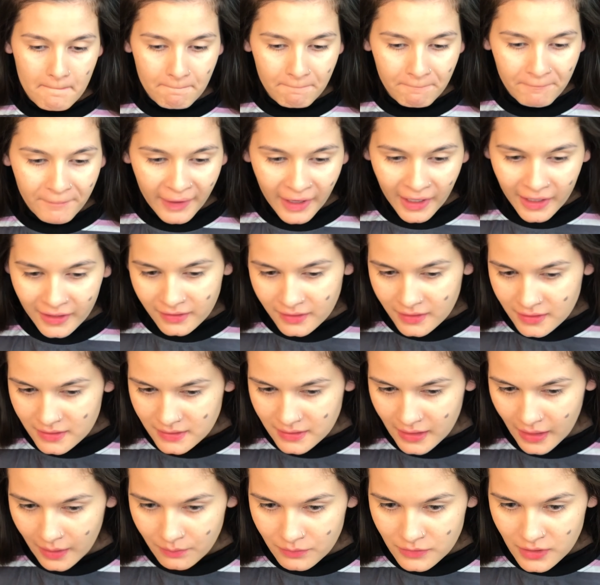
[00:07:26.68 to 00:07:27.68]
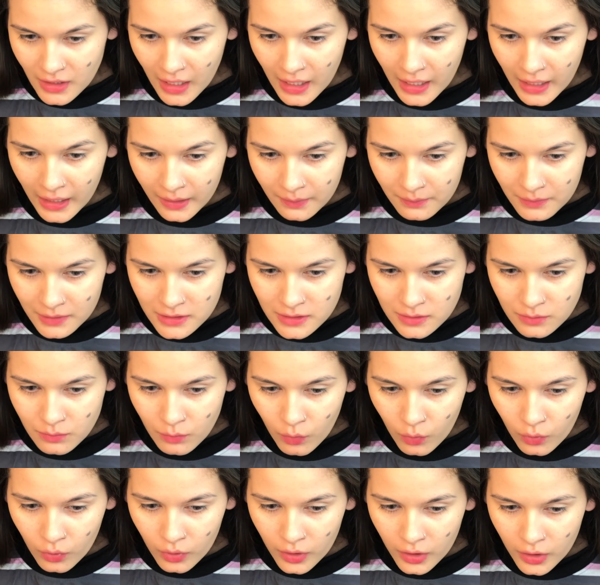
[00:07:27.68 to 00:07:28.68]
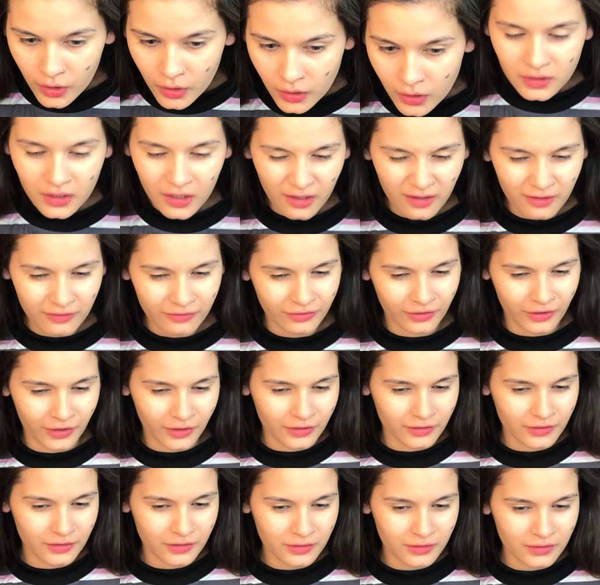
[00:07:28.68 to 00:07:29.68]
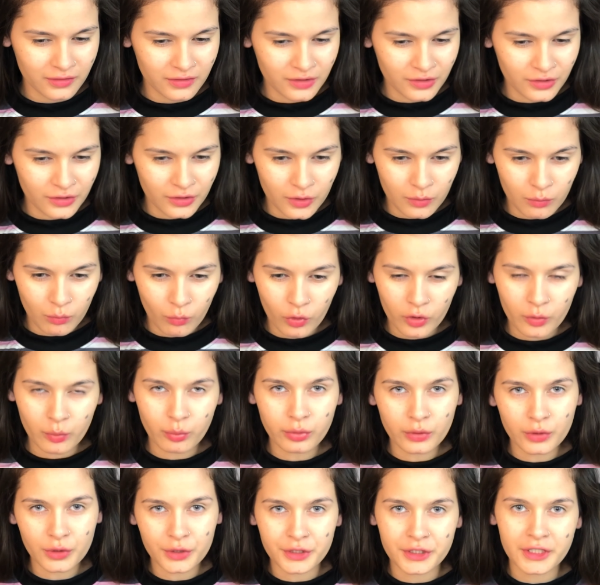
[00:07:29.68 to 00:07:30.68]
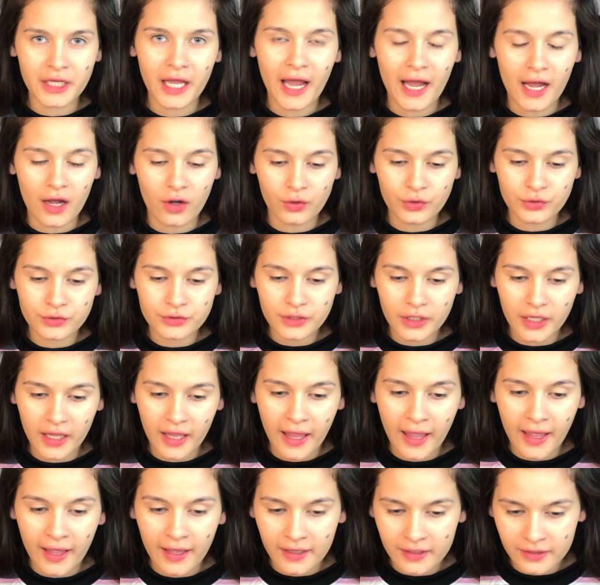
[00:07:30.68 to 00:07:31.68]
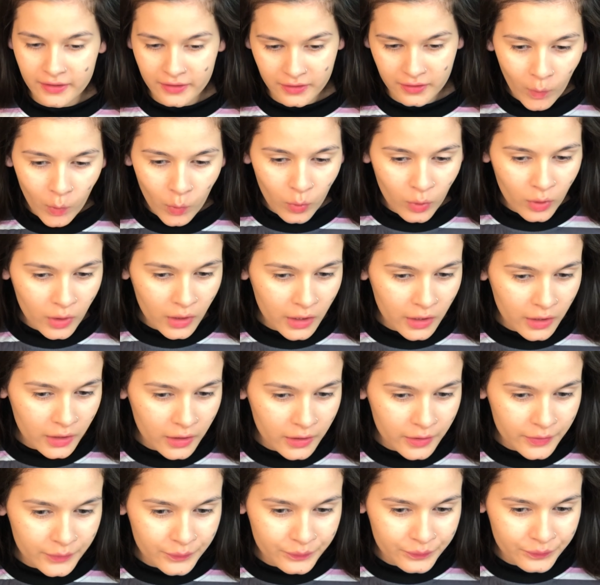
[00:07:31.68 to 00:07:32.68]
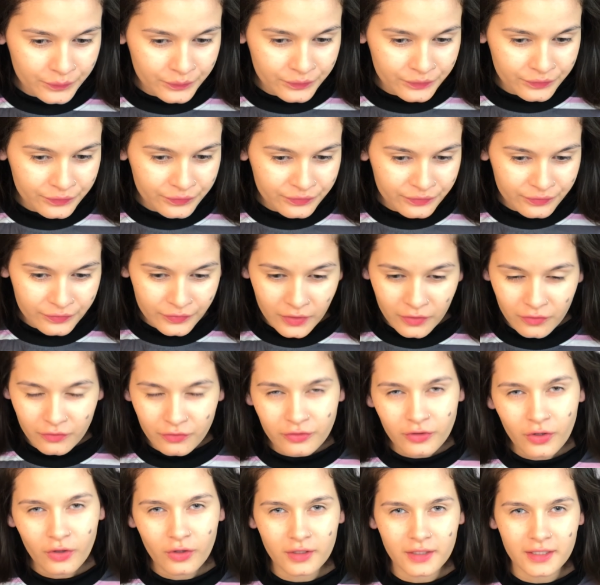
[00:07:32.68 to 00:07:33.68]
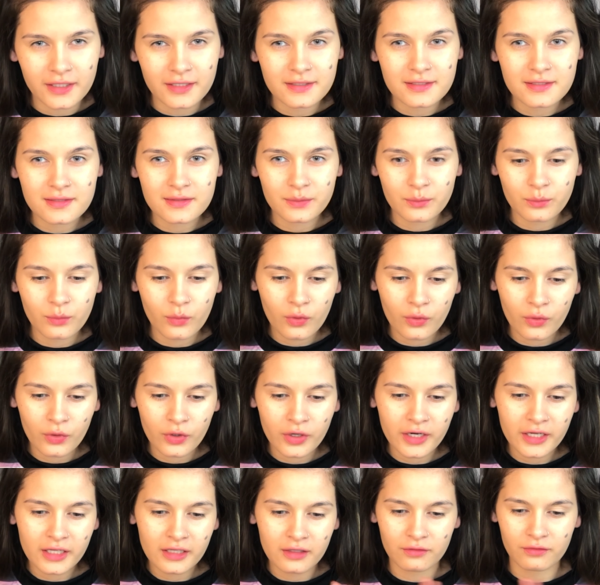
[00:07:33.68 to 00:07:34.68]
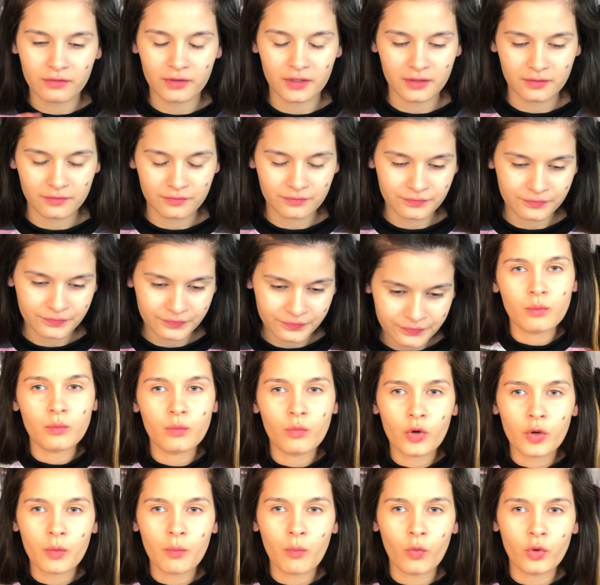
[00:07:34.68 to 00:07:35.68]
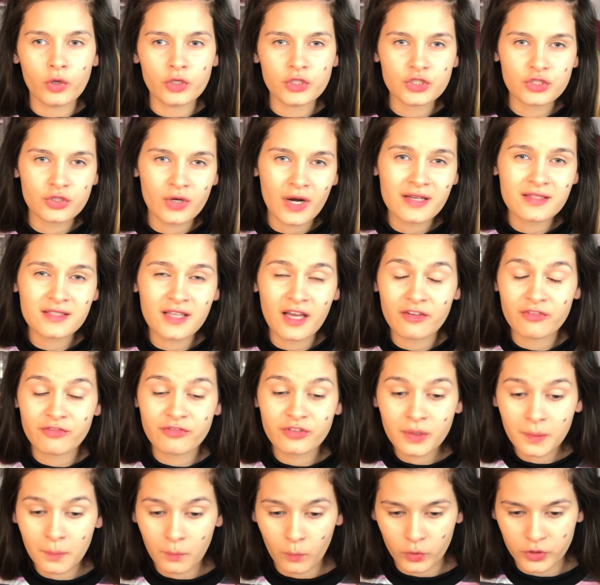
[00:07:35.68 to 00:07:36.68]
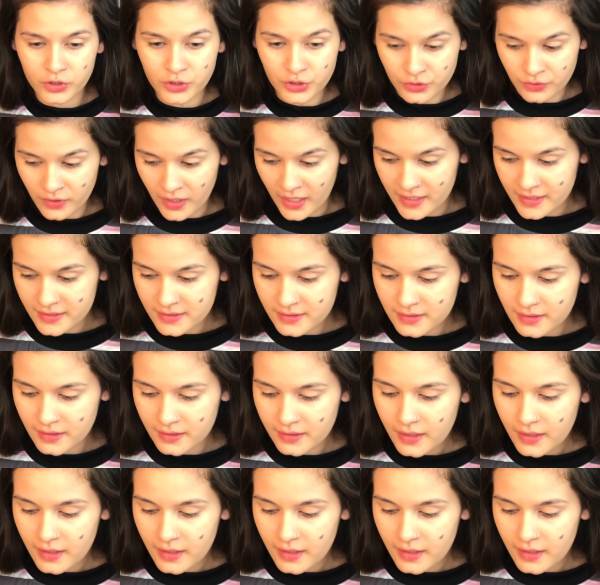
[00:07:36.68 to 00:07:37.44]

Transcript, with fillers: But at the same time, it's more covered, more blurred out, and more flawless, more even, more moisturized. I feel moisturized.